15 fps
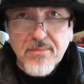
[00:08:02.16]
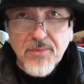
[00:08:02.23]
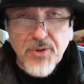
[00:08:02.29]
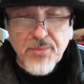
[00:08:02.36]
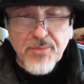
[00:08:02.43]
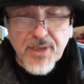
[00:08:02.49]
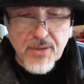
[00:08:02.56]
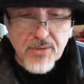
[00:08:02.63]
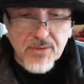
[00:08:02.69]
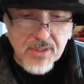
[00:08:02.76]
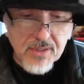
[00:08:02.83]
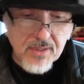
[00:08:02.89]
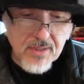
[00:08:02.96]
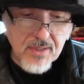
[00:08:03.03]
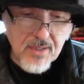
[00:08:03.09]
group build,
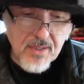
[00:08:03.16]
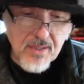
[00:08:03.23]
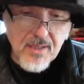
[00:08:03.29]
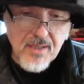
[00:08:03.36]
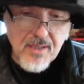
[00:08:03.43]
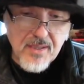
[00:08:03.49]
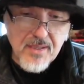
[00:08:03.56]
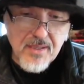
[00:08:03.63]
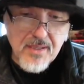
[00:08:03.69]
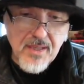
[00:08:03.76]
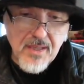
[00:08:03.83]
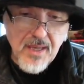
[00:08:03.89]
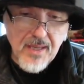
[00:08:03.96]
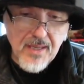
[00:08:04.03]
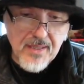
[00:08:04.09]

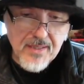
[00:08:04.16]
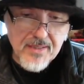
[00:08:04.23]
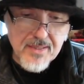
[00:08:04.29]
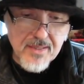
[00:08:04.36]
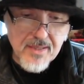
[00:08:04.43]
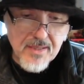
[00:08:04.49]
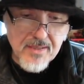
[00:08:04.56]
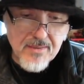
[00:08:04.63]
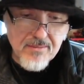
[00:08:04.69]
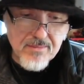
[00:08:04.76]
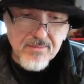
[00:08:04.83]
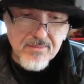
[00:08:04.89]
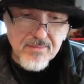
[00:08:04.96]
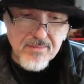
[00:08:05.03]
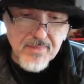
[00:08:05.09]
and
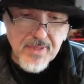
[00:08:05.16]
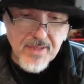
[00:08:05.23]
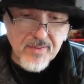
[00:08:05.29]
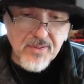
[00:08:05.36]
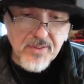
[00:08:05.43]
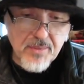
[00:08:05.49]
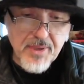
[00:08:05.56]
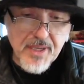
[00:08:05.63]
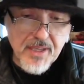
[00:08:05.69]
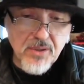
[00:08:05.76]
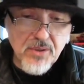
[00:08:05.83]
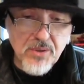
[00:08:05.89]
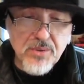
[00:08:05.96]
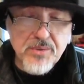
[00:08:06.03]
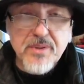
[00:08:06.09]
it's going to be
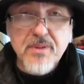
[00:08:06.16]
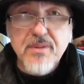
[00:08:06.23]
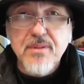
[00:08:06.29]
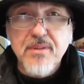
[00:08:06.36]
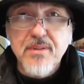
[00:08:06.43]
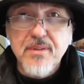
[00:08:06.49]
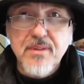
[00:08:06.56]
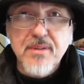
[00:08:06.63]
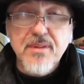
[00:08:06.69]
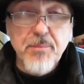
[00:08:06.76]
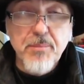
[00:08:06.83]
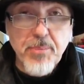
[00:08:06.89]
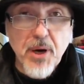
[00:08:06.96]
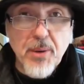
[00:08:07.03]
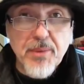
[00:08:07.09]
called
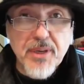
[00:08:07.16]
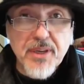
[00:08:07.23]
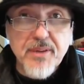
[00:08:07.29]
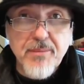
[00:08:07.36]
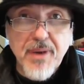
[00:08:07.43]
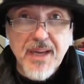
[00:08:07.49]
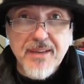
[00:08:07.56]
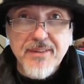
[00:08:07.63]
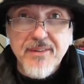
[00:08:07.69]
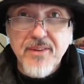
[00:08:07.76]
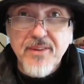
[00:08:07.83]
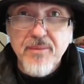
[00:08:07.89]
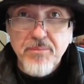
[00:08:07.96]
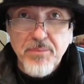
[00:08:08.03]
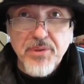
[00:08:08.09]
the Bomber
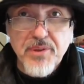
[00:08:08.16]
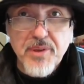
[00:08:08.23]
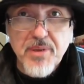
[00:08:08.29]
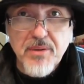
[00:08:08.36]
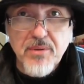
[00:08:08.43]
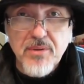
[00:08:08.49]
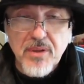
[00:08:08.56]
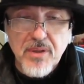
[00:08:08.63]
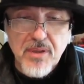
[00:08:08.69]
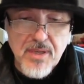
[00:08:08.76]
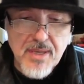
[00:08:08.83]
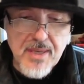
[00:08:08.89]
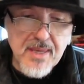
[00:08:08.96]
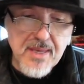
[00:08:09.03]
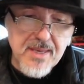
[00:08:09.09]
Command Buddy Build.
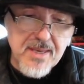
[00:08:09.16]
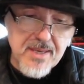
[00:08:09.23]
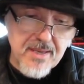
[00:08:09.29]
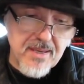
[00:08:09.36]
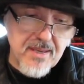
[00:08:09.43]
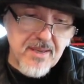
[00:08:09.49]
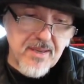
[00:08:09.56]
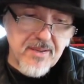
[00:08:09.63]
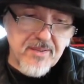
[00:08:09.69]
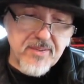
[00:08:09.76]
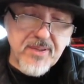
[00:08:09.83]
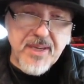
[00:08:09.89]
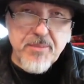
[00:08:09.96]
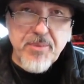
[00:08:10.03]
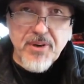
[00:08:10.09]

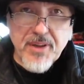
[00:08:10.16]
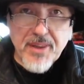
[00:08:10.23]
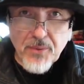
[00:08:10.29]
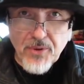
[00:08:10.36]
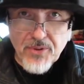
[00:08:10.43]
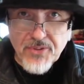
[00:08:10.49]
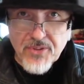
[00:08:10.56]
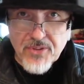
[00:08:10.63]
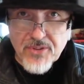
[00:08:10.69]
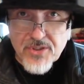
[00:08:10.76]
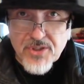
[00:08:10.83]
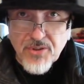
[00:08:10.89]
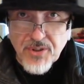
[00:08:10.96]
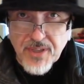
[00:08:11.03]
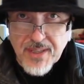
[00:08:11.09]
So anybody that wants to
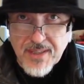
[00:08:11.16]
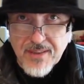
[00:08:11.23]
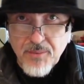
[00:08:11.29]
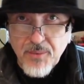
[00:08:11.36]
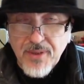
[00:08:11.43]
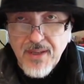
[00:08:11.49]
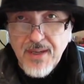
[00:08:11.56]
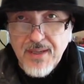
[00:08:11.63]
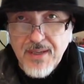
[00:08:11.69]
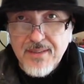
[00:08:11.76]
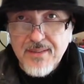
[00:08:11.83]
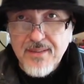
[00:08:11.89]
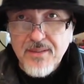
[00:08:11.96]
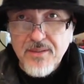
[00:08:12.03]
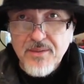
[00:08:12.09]
join in with that,
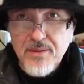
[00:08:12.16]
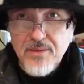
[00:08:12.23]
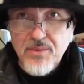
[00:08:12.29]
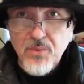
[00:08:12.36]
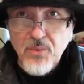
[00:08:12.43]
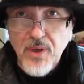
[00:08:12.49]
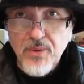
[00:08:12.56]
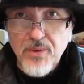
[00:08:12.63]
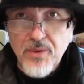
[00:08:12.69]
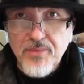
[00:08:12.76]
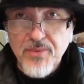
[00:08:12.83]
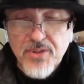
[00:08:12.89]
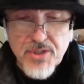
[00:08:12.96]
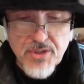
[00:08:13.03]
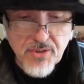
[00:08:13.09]
you're
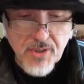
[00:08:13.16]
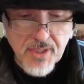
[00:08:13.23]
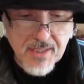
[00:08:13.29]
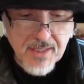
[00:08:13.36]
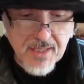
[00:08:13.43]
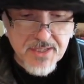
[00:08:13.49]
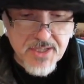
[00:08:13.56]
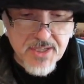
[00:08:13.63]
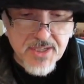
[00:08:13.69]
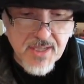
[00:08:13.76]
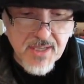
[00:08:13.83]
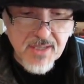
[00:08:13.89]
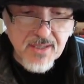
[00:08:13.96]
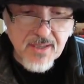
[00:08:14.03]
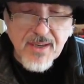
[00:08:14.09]
welcome to join in next
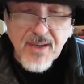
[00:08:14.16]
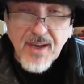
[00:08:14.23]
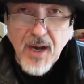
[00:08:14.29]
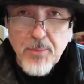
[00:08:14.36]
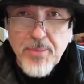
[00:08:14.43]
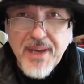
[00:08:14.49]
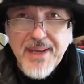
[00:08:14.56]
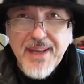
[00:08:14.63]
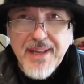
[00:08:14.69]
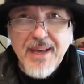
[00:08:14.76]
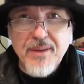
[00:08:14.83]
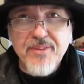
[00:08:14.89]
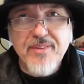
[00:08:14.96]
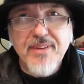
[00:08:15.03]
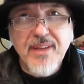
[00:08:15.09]
year. I'll be
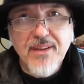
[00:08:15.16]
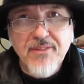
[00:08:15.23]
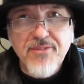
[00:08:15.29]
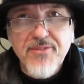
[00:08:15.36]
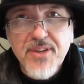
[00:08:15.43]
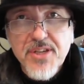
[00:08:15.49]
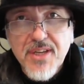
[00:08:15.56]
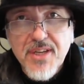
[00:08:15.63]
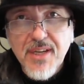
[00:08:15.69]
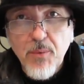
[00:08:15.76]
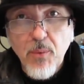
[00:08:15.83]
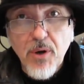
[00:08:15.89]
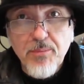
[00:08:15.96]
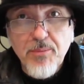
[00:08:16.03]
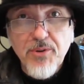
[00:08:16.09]
announcing it officially
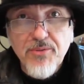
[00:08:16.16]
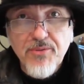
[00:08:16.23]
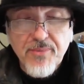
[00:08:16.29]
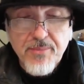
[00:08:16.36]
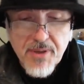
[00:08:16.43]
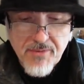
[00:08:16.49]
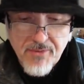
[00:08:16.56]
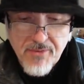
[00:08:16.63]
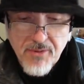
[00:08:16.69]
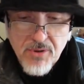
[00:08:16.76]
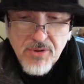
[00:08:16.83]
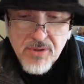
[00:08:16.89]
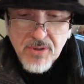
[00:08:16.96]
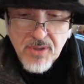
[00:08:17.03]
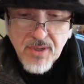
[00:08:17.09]
1 month
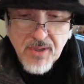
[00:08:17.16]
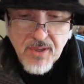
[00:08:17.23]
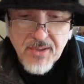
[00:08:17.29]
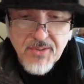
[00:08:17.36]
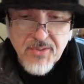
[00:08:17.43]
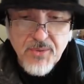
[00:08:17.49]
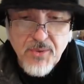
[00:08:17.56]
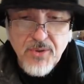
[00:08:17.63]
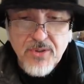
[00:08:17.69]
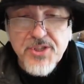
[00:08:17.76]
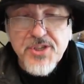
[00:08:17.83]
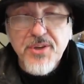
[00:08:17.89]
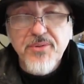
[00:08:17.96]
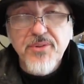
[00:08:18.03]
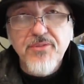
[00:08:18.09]
before, so on
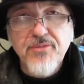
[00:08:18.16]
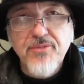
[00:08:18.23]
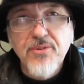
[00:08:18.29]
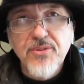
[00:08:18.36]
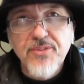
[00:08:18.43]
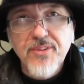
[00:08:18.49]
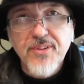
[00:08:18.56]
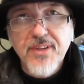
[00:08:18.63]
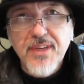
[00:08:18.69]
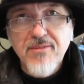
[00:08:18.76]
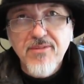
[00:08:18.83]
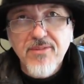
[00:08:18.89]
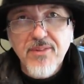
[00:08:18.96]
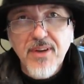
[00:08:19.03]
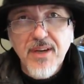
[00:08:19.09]
June the
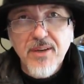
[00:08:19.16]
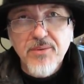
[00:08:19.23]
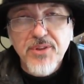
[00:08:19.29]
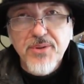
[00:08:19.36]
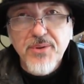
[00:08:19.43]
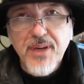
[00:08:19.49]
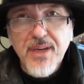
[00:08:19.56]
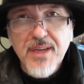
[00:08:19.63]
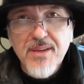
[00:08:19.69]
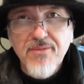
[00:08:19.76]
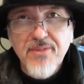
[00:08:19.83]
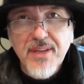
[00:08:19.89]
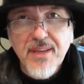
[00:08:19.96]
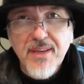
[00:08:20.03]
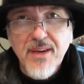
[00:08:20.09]
14th I'll do a
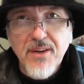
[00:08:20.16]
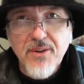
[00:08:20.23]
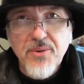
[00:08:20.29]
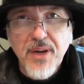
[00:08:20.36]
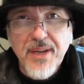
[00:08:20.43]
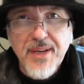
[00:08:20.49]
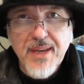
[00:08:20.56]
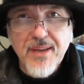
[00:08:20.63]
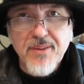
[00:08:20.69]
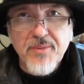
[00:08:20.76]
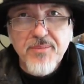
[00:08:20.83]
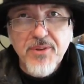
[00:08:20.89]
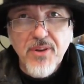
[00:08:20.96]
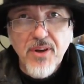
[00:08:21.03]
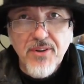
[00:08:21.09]
video
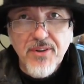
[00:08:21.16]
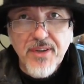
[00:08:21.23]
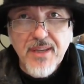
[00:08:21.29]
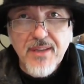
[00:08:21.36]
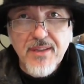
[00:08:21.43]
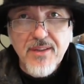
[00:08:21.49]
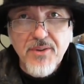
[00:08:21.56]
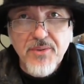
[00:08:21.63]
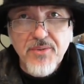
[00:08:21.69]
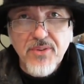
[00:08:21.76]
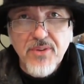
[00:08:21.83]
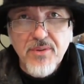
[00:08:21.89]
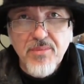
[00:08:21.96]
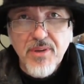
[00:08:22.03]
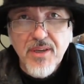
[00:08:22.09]
announcement on here,
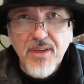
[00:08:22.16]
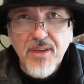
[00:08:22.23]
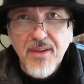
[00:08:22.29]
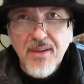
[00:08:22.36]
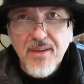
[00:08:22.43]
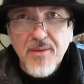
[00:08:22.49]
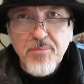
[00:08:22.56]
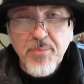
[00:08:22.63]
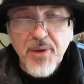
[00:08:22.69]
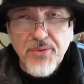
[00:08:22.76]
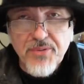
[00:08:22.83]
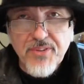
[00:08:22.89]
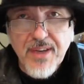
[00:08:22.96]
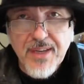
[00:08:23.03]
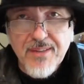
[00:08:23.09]
YouTube, and
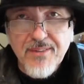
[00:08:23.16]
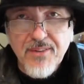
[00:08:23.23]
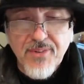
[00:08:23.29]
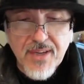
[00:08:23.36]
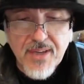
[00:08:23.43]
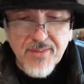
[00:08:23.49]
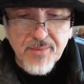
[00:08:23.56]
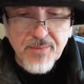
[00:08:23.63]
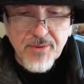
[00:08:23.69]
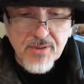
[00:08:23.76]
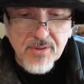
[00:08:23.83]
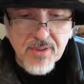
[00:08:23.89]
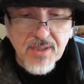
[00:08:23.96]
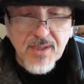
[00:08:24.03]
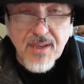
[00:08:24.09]
post that into
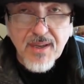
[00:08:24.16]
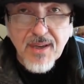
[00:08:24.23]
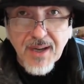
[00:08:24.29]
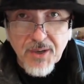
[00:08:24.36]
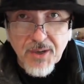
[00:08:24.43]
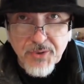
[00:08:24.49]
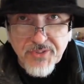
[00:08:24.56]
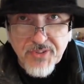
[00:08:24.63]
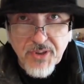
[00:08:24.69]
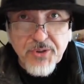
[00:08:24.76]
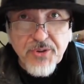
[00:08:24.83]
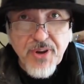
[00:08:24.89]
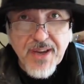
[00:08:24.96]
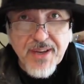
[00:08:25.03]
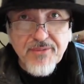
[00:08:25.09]
Facebook. I'll also
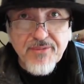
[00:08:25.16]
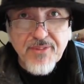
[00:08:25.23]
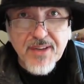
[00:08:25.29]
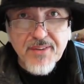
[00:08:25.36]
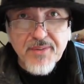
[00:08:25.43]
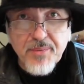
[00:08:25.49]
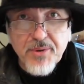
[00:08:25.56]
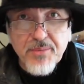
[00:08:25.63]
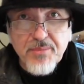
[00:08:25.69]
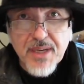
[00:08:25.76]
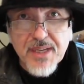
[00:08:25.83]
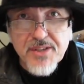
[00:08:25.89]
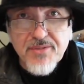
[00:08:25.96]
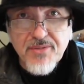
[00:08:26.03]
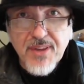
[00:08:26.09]
create a Facebook
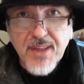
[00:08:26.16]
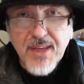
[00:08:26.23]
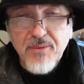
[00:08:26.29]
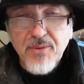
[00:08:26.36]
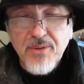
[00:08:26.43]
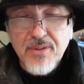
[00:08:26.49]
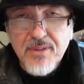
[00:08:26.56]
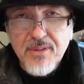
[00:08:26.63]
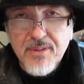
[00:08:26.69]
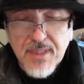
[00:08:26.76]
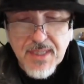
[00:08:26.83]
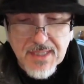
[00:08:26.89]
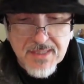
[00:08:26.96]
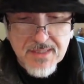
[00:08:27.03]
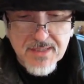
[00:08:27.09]
page for that one,
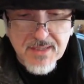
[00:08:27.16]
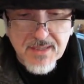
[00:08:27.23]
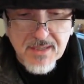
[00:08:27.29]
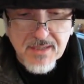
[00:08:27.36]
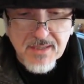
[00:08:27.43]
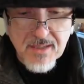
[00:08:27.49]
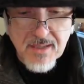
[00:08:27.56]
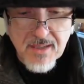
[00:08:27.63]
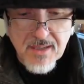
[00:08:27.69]
and